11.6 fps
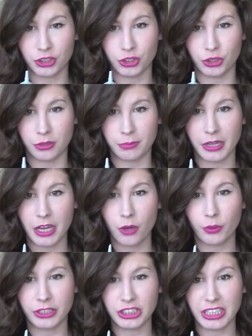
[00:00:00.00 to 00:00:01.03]
tube,
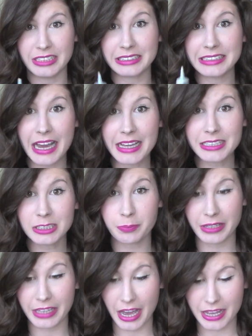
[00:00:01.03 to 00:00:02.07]
which is nice
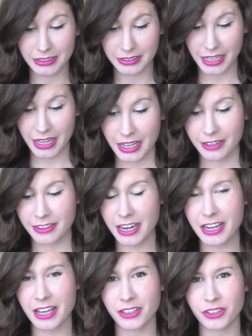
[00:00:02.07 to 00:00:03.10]
because
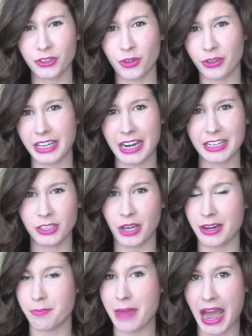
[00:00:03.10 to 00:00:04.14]
then you don't get any
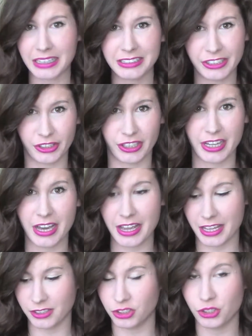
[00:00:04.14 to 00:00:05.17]
kind of bacteria
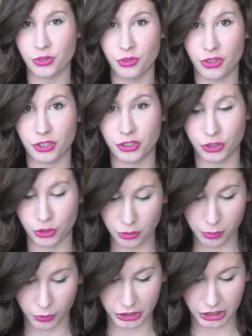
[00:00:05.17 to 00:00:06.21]
into the
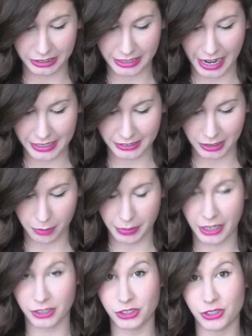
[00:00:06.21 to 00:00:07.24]
tube, which is nice
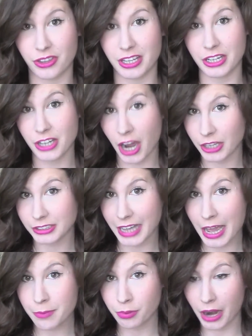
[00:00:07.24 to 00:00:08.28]
compared to the NARS
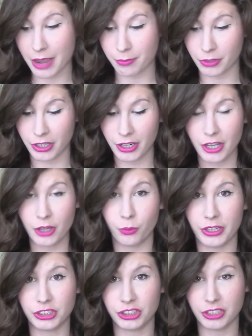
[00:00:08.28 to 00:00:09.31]
eye primer,
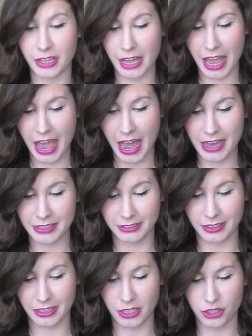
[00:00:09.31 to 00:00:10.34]
which has
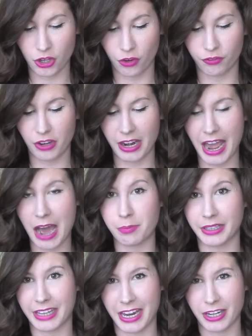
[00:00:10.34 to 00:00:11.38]
the doe foot
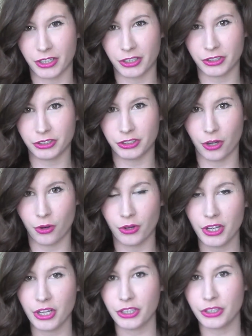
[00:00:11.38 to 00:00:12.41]
applicator, so
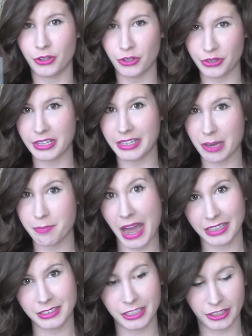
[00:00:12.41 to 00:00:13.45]
you know you can get
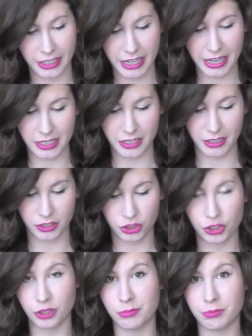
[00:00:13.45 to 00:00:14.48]
bacteria into this
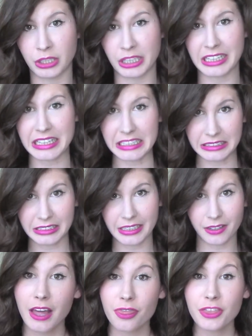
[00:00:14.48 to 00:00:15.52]
tube pretty
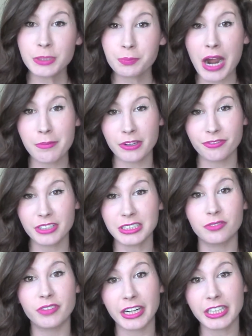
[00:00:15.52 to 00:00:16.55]
easily. This primer feels
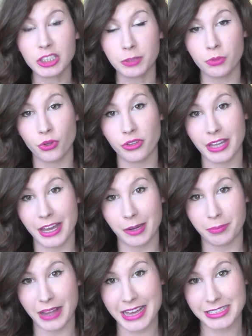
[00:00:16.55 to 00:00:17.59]
very smooth and
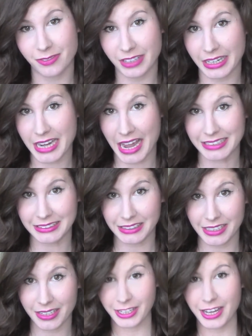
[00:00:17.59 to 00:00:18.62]
applies very
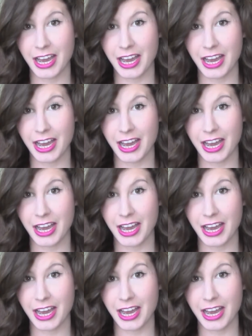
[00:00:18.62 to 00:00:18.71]
nicely.